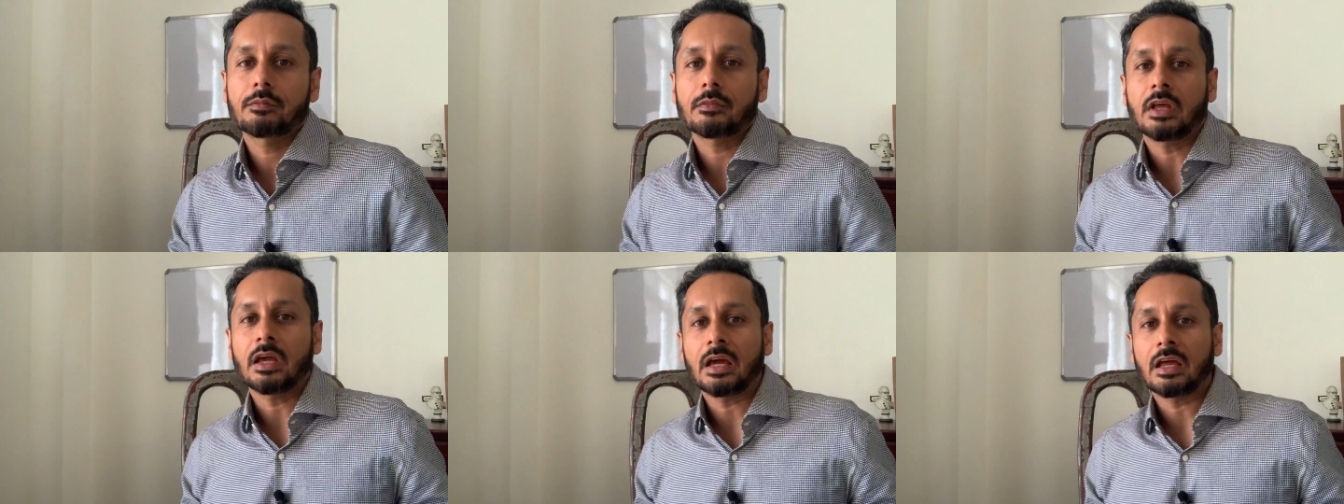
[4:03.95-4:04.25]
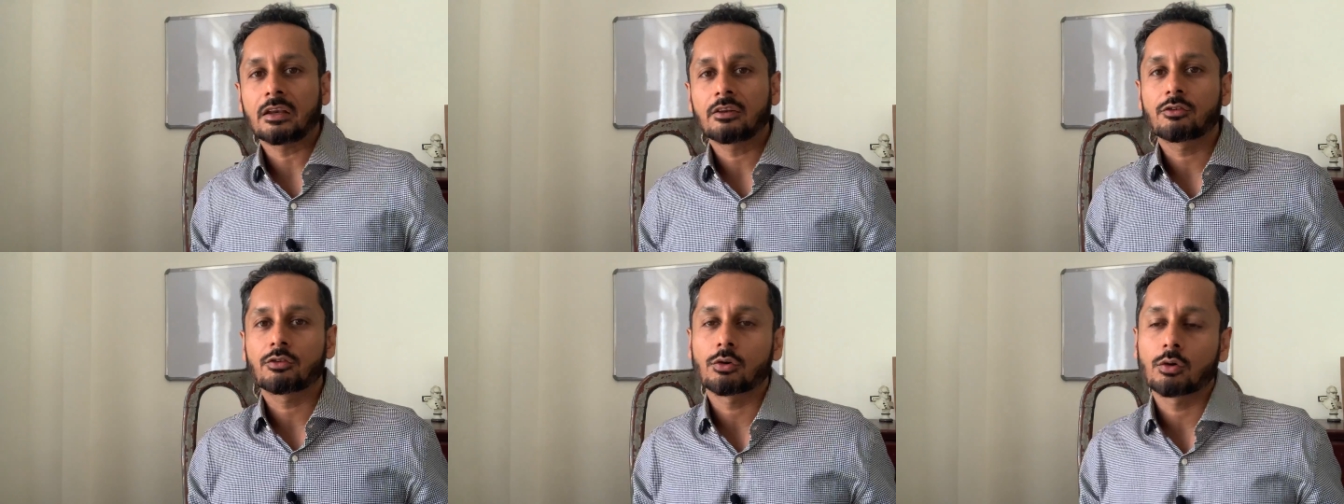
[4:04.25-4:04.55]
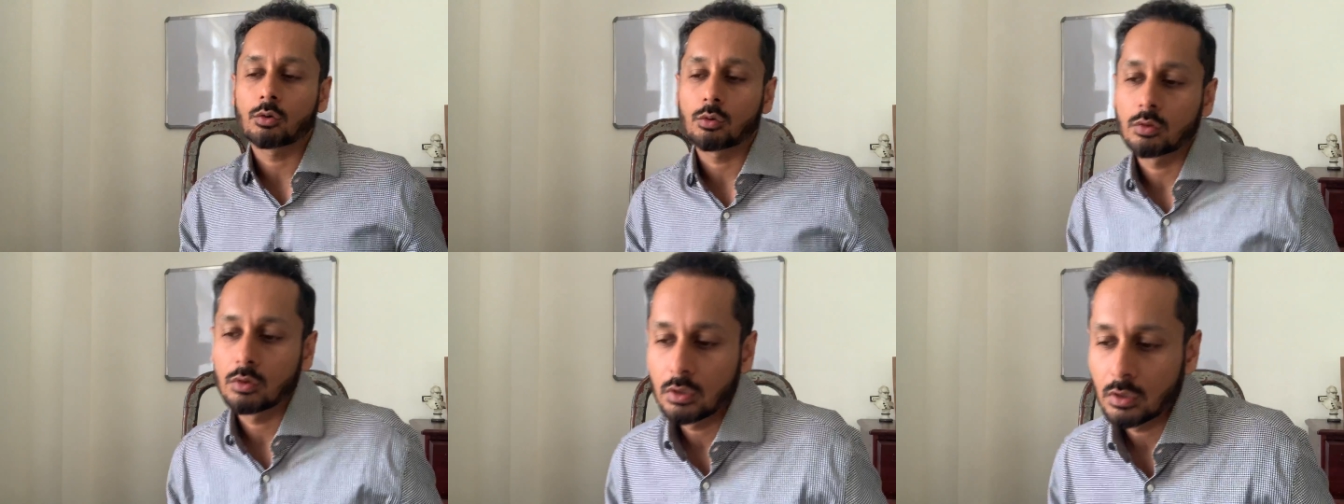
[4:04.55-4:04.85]
And
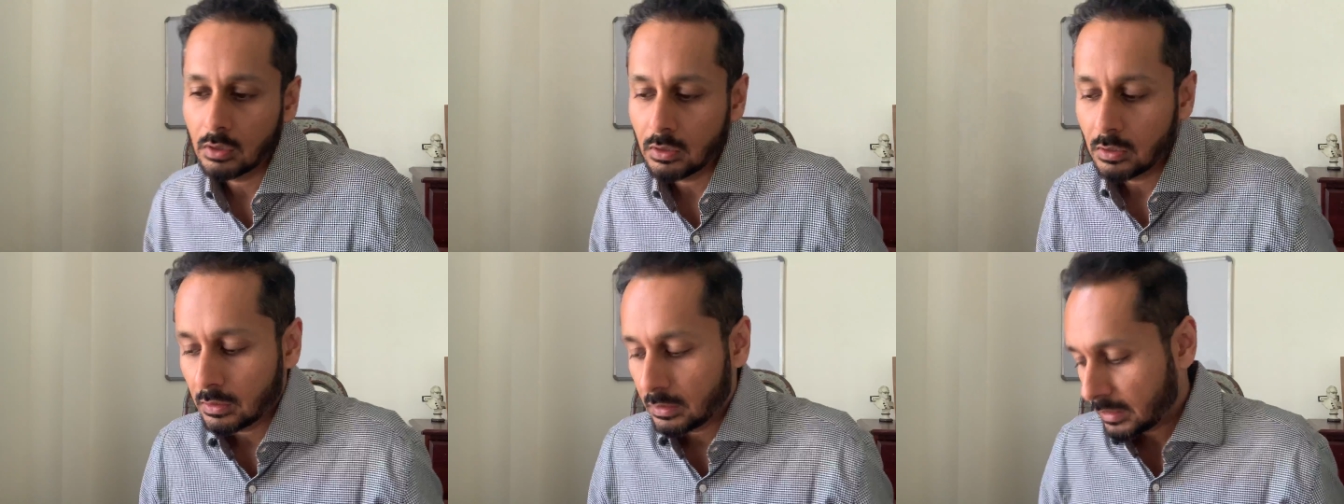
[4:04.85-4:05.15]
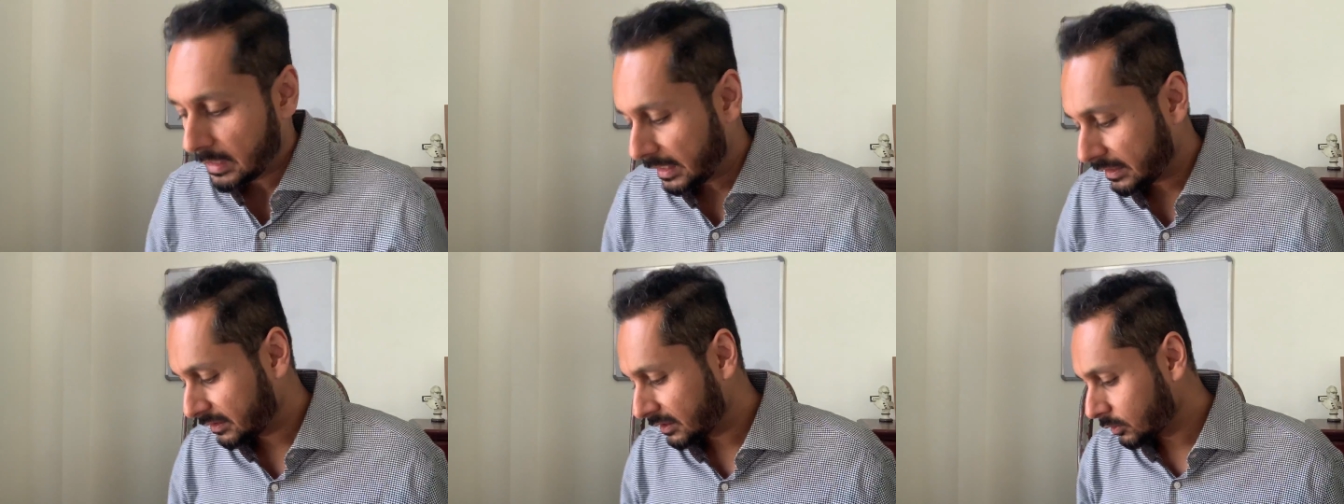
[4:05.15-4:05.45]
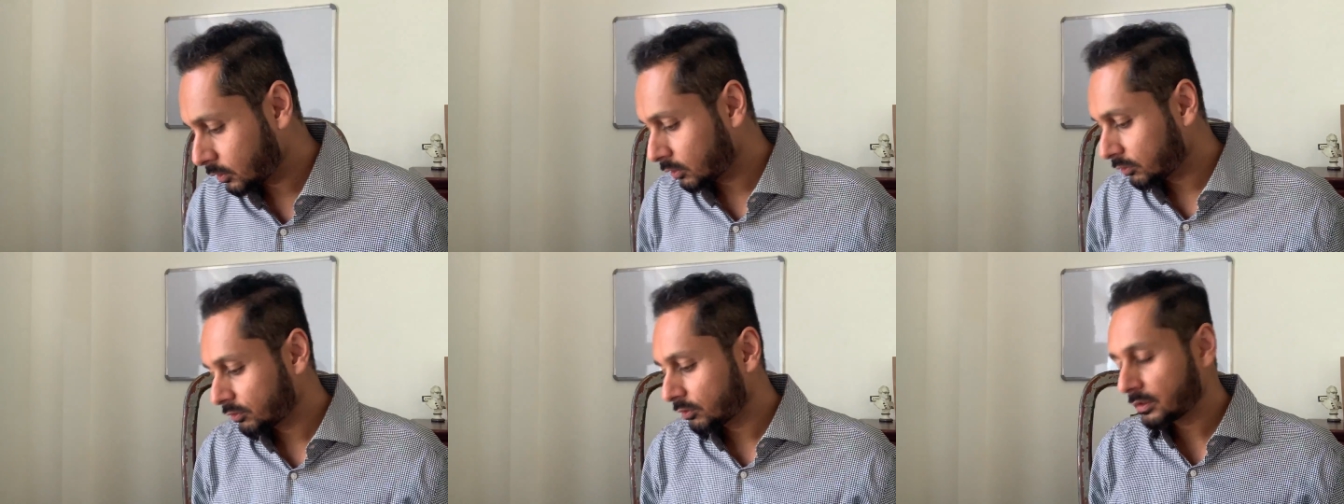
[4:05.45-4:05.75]
so I
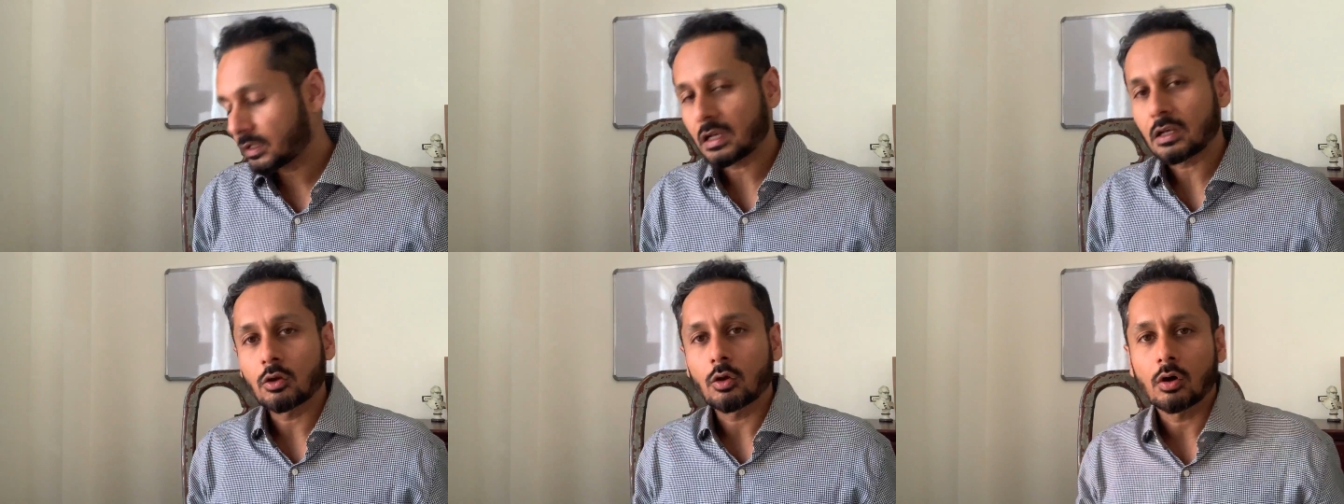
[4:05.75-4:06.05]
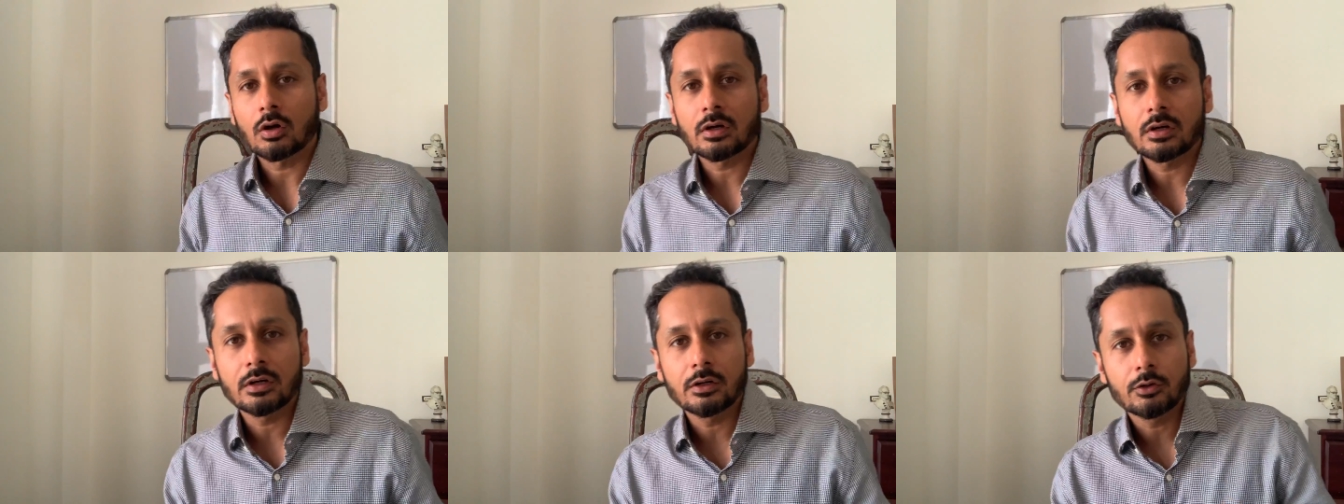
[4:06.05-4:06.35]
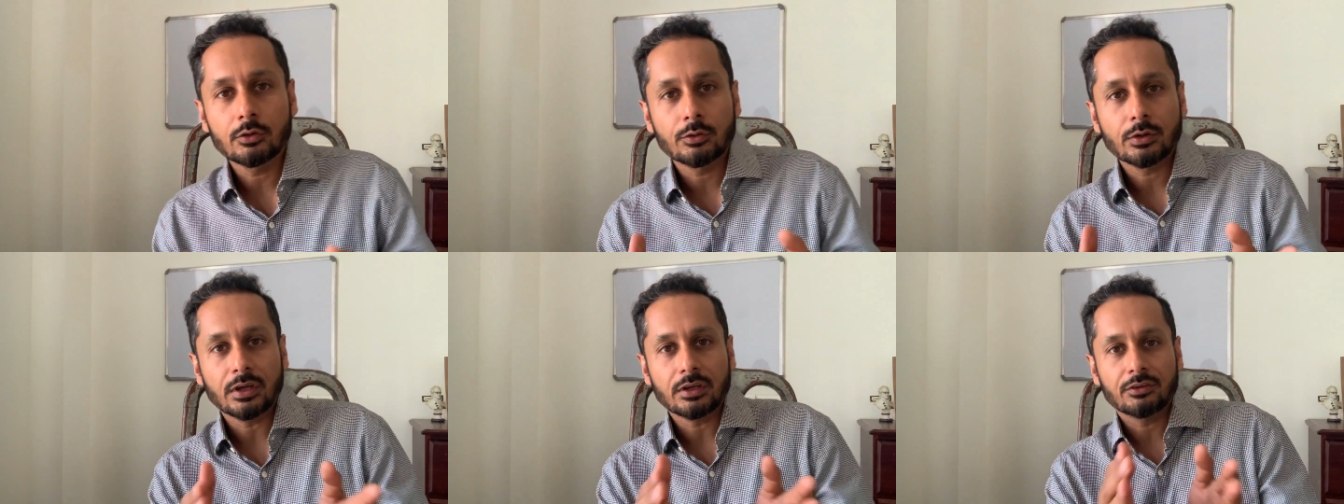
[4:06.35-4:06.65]
think also that longer
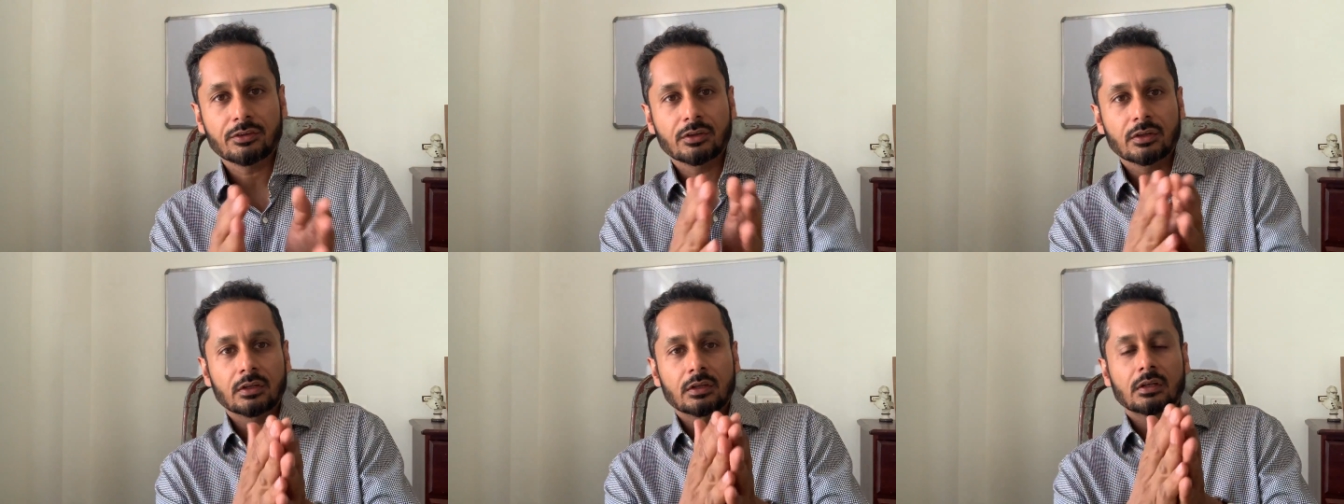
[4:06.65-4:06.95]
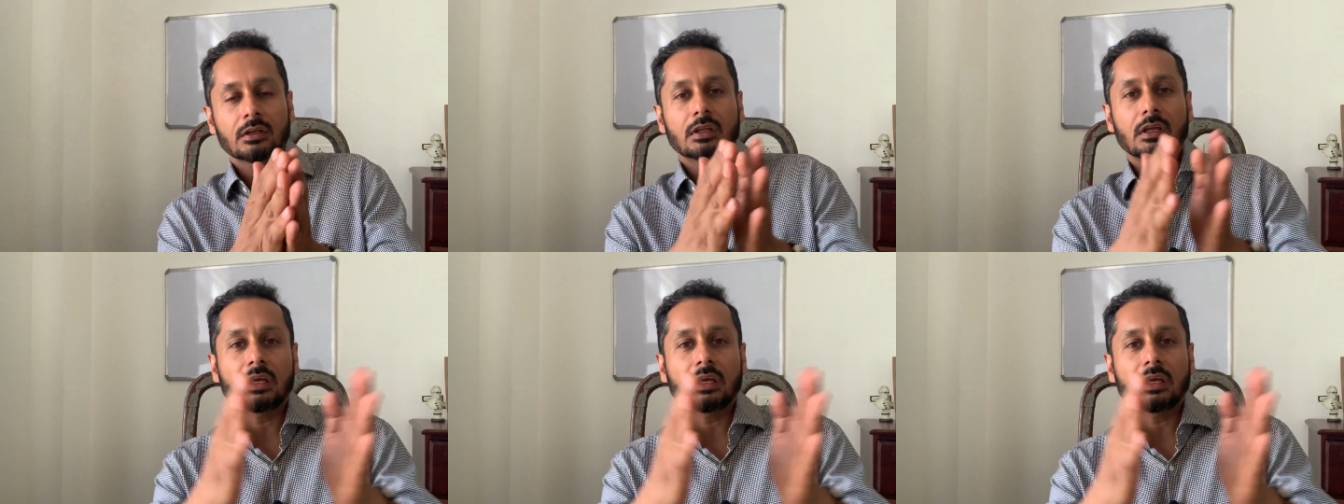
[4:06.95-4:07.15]
duration